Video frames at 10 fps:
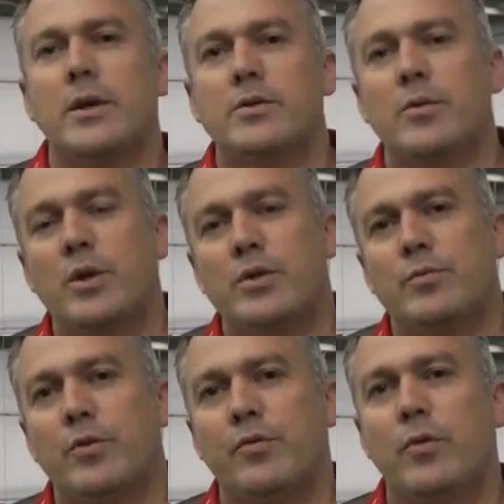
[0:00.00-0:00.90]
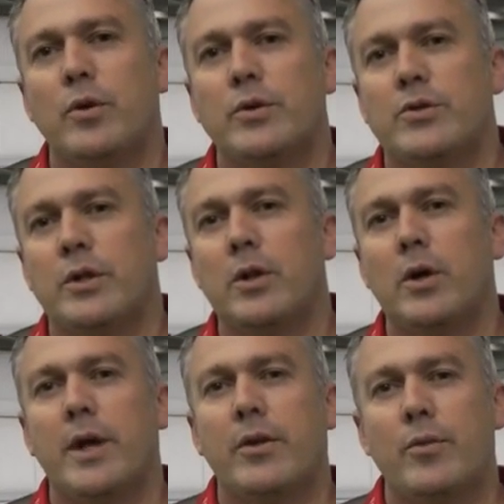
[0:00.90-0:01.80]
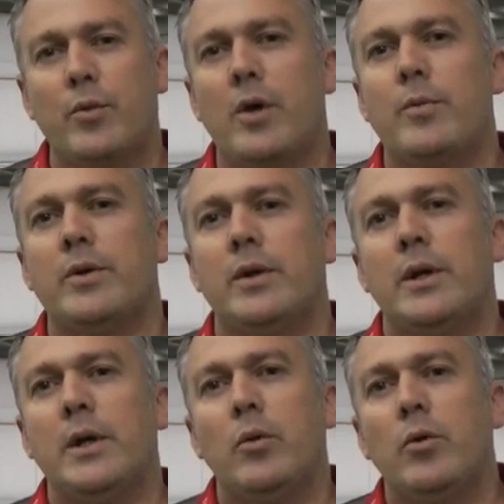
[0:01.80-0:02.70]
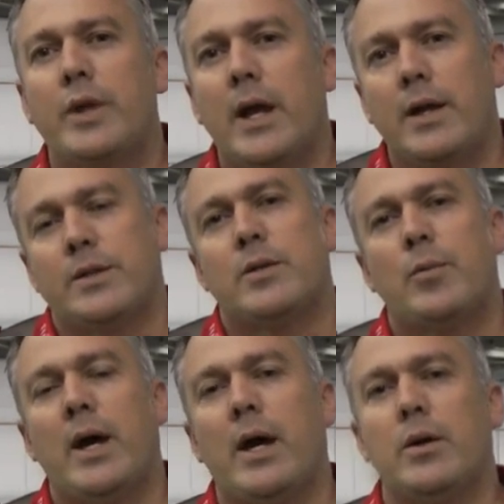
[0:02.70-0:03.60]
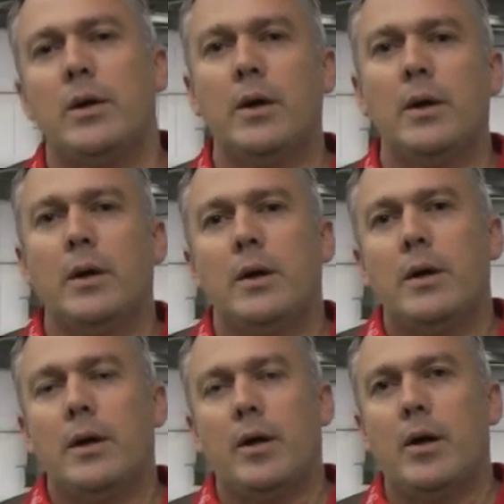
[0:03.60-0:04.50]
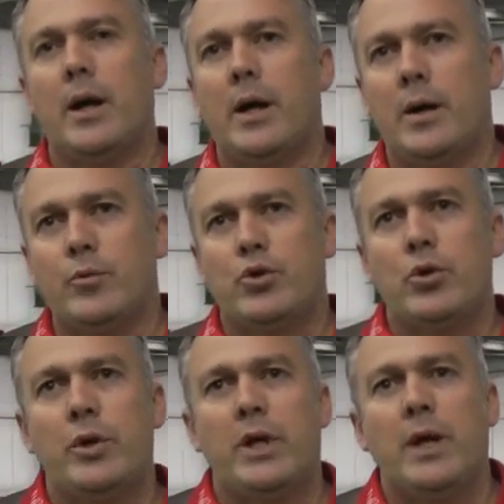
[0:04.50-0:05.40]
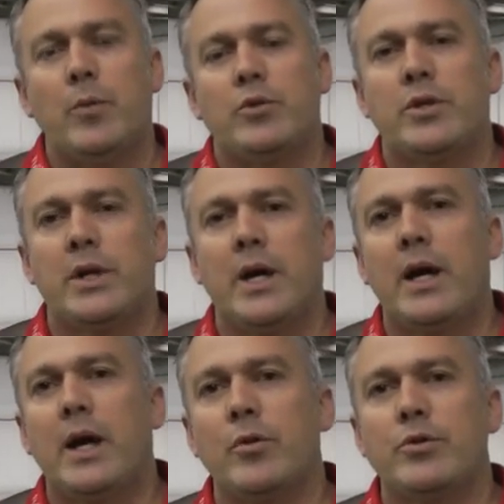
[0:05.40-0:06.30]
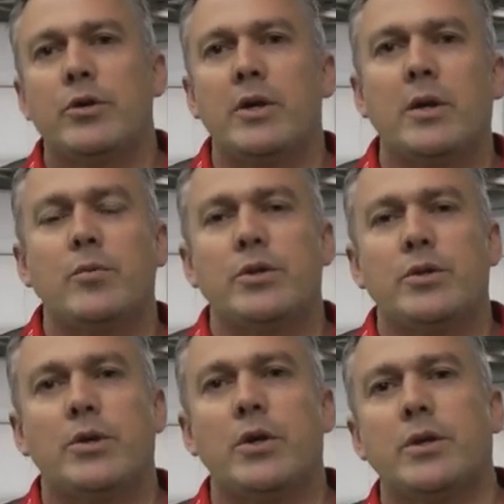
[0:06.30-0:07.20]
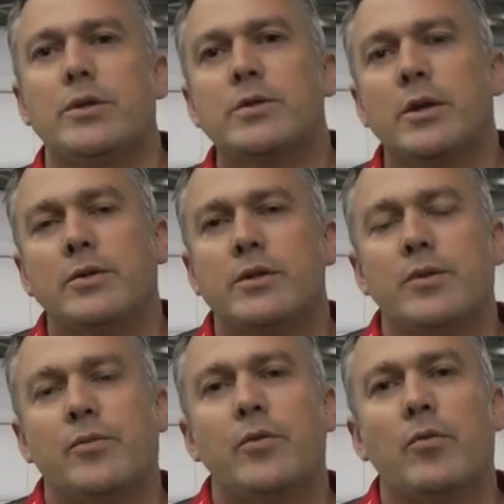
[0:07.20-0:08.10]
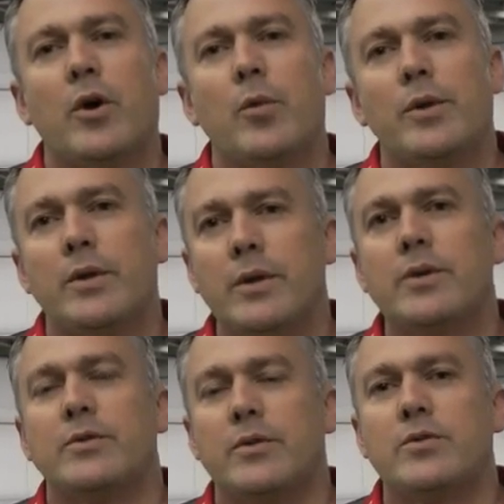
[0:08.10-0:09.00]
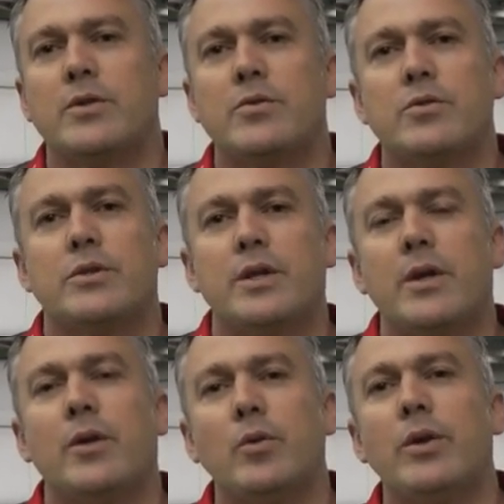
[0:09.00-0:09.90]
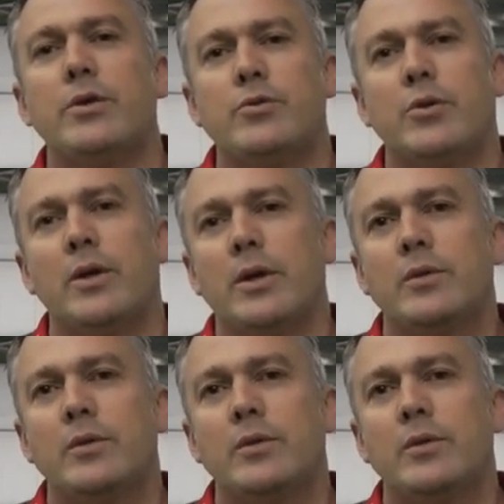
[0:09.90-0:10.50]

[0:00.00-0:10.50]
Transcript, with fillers: as I mentioned before, it's a lot at the moment with Alex about um, tuning him to the car and tuning him to the circuit. So it's a different role, but it's, it's interesting and I'm really enjoying